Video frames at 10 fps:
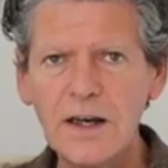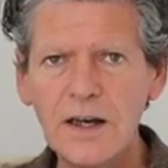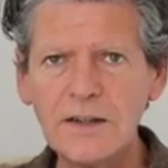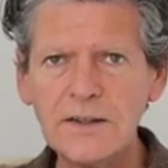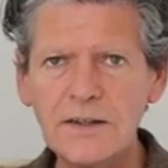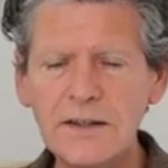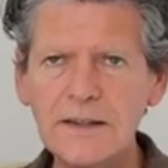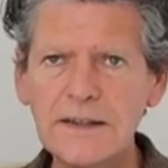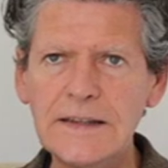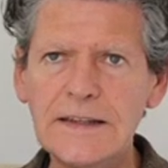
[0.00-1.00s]
and
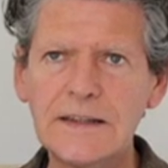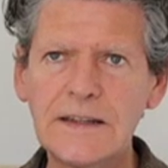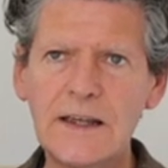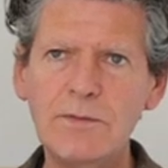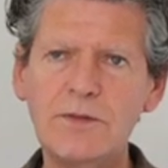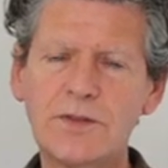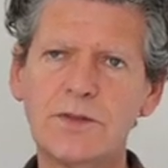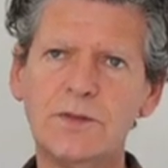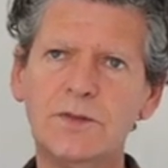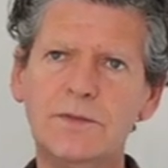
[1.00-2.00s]
I came
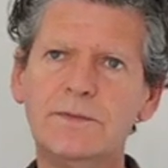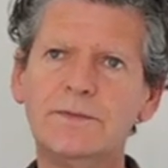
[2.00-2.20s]
to